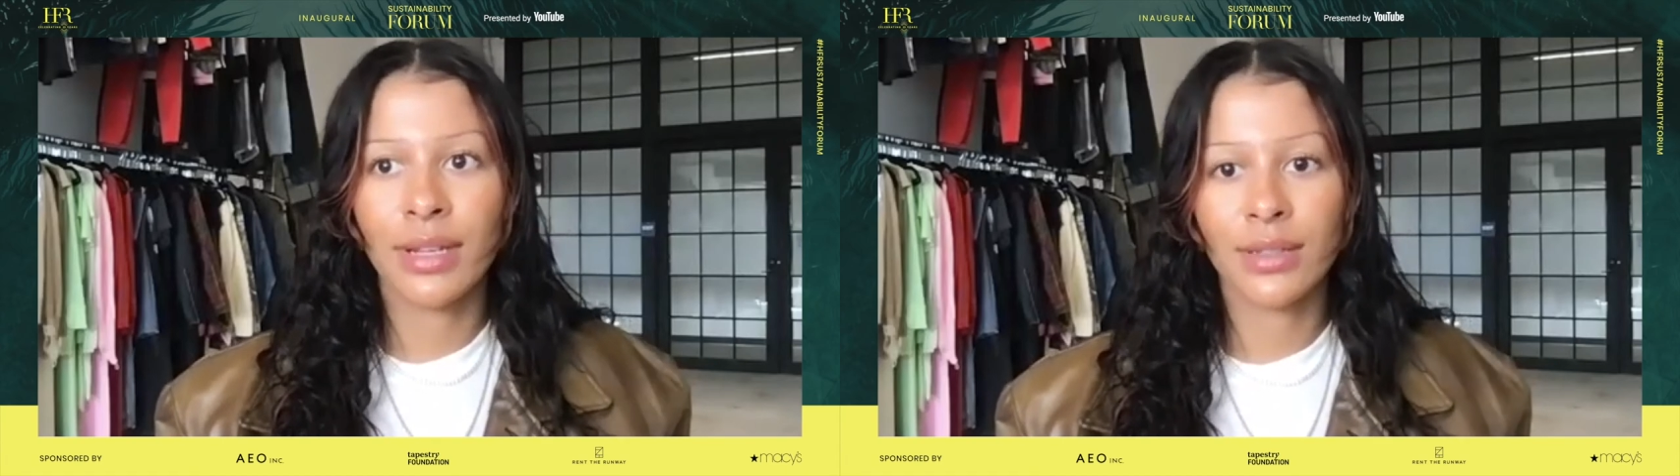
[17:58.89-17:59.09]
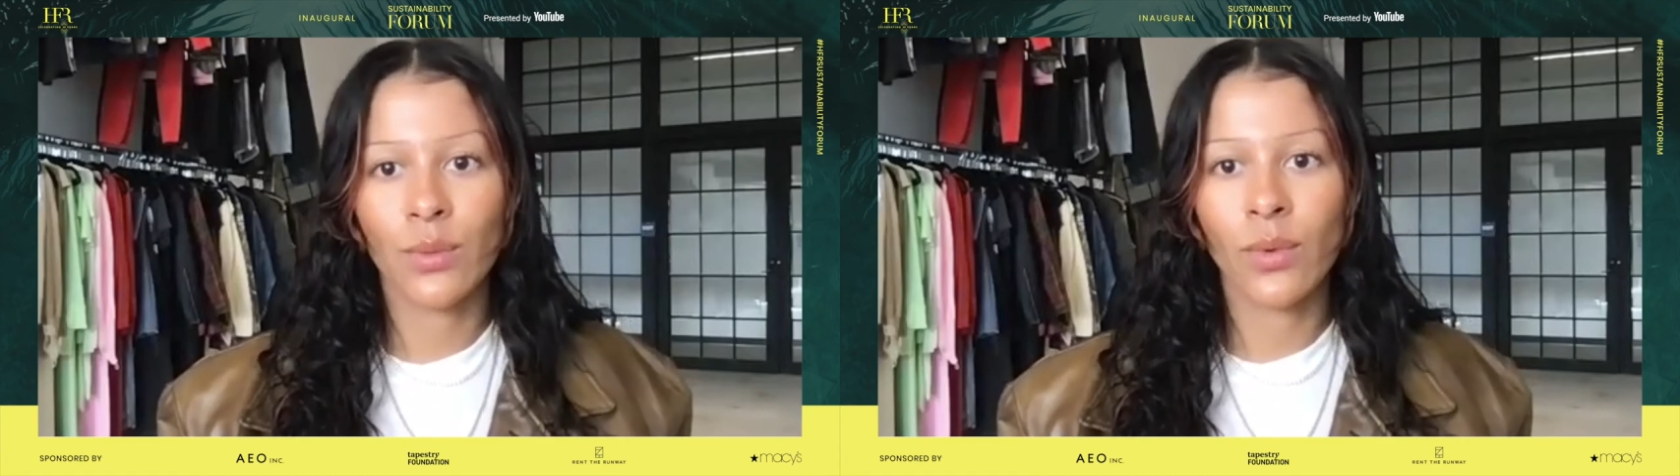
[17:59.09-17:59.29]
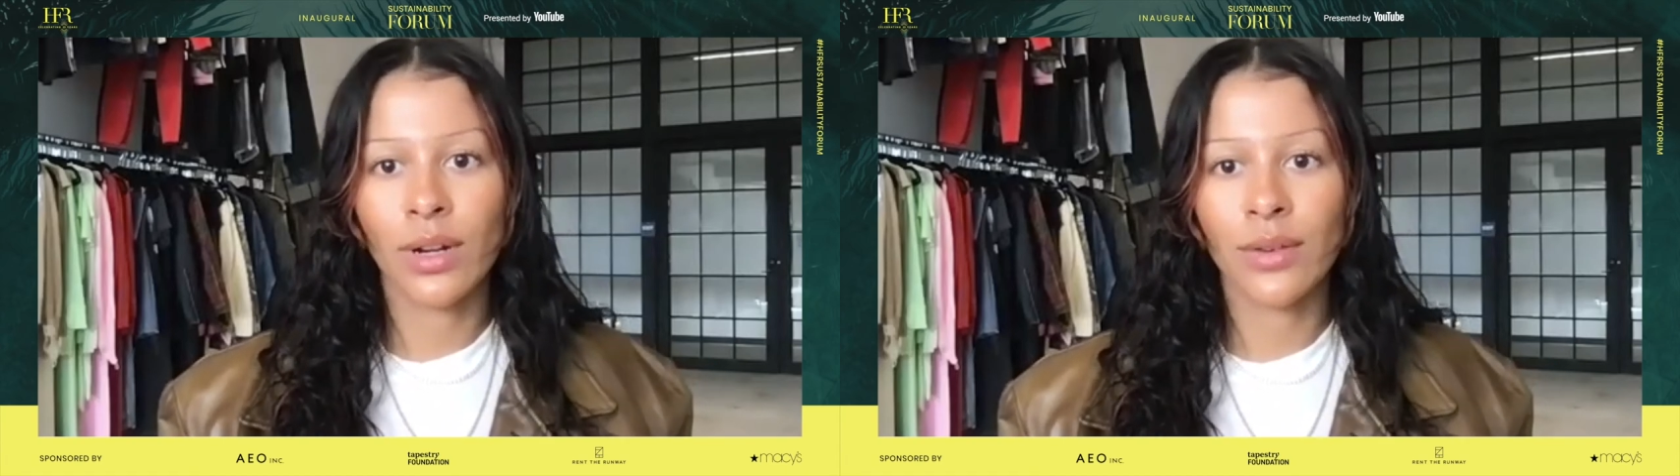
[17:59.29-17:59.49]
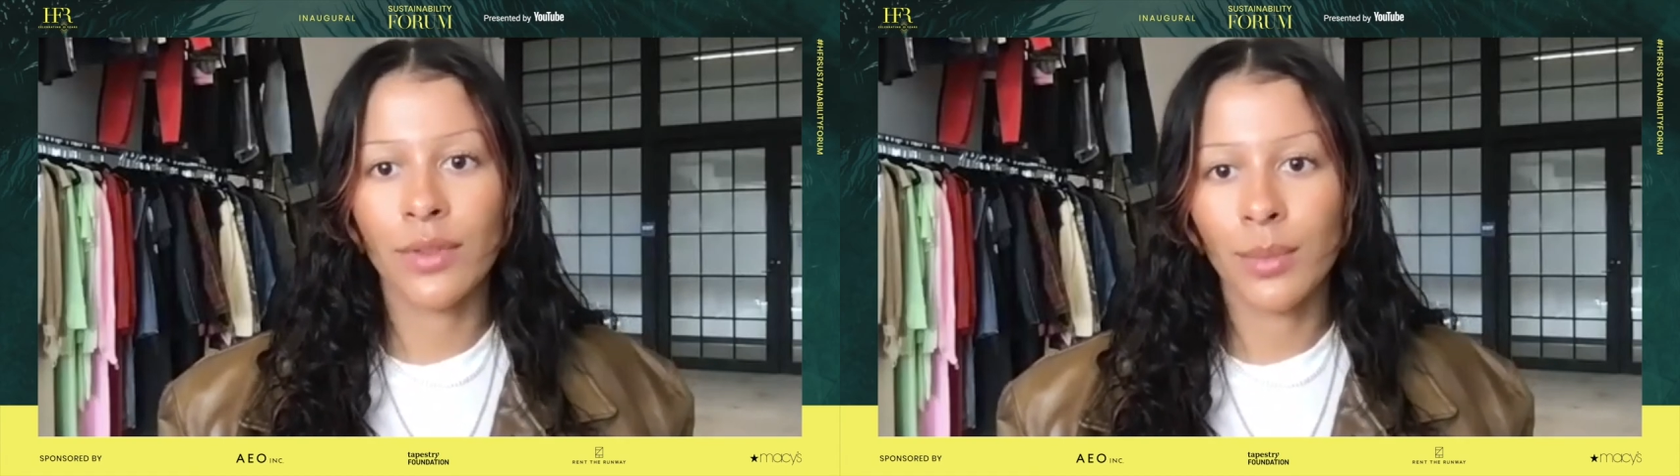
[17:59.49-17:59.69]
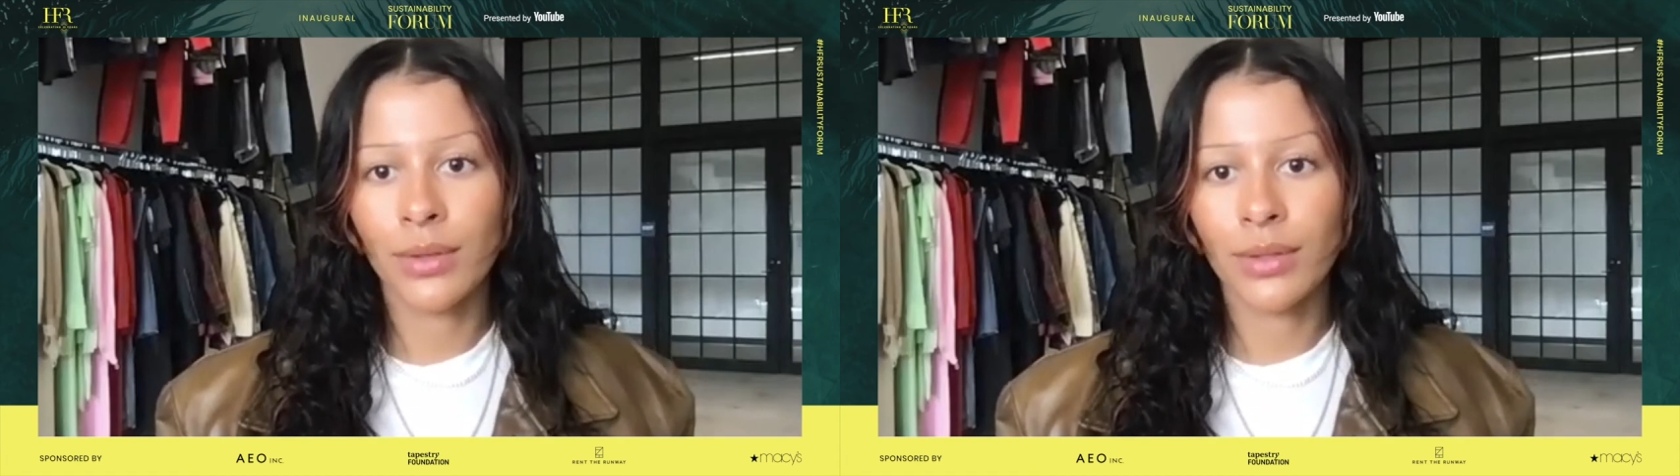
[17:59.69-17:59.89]
is one of
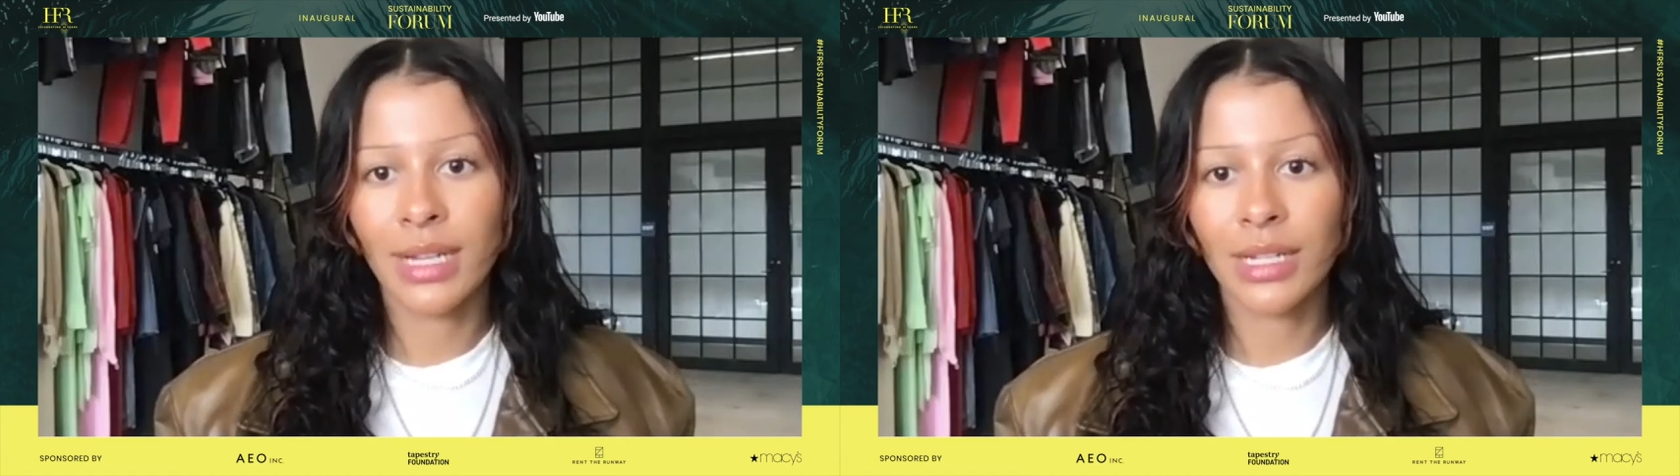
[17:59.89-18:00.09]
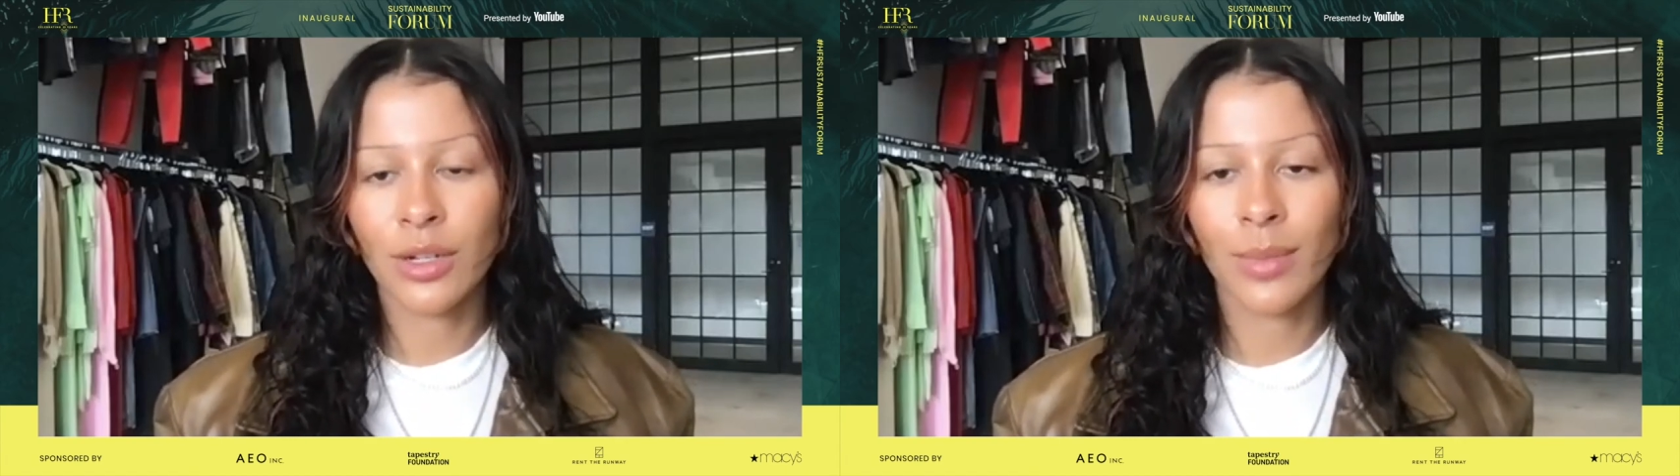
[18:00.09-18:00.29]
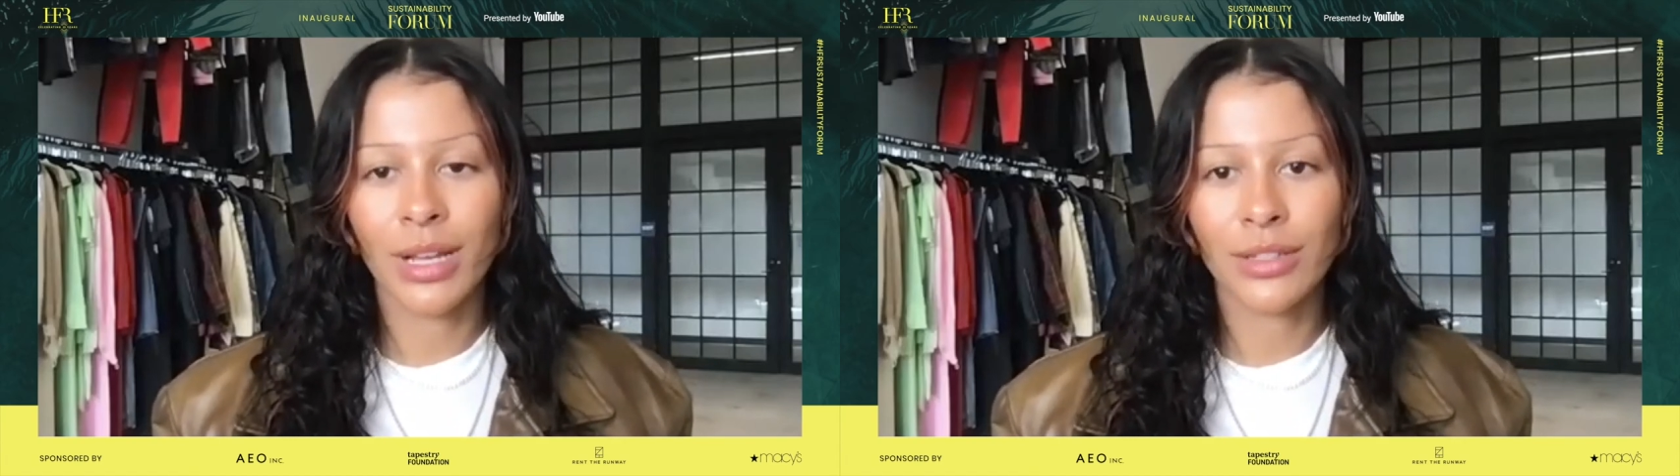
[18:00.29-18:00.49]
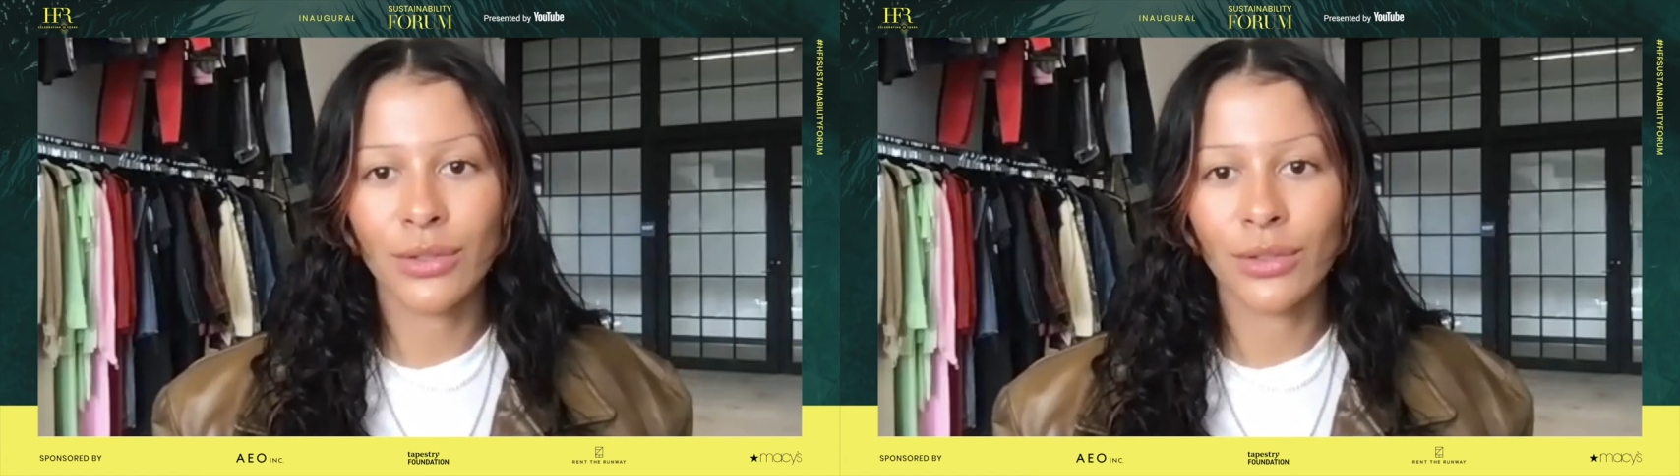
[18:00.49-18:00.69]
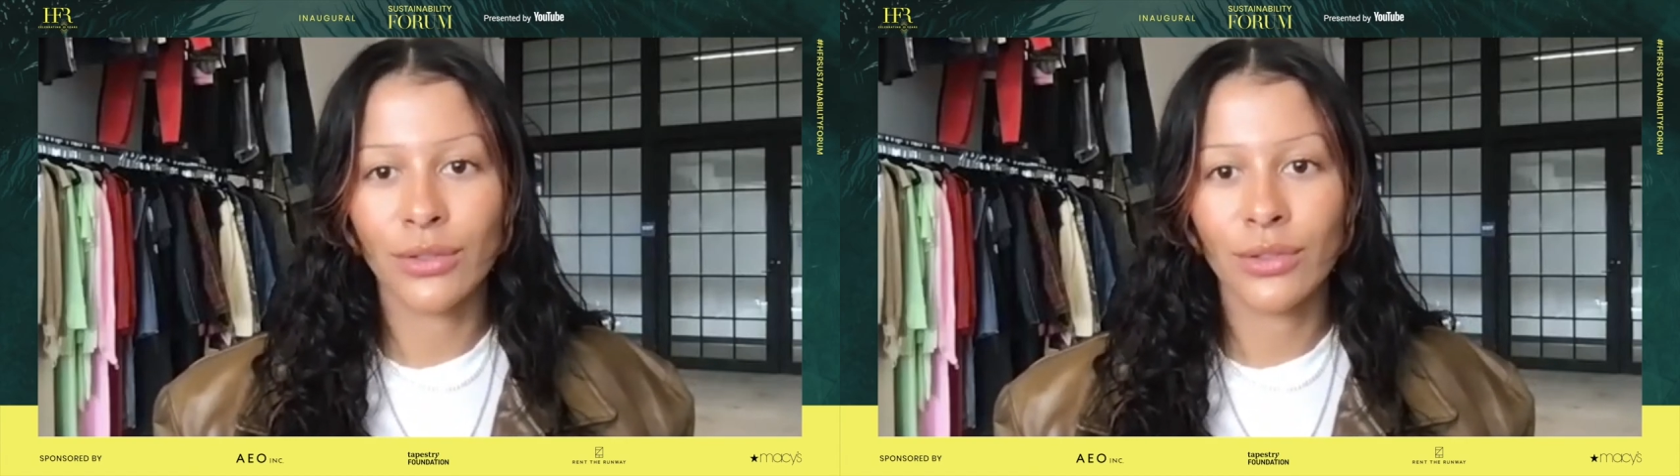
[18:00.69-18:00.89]
the most
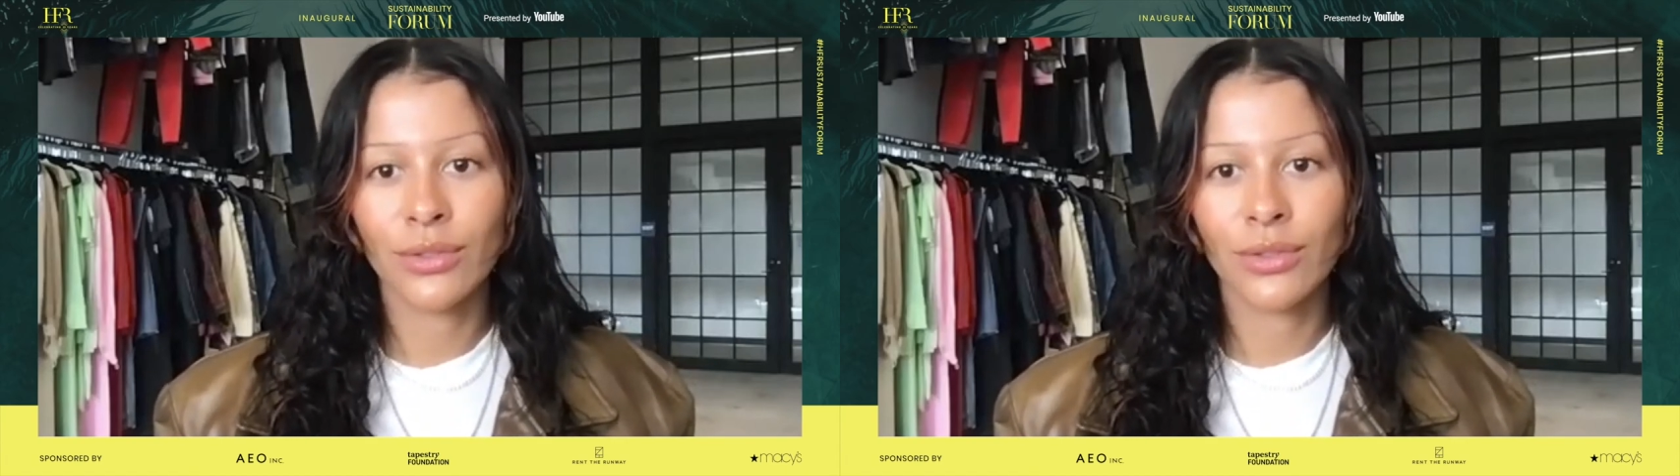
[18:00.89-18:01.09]
detrimental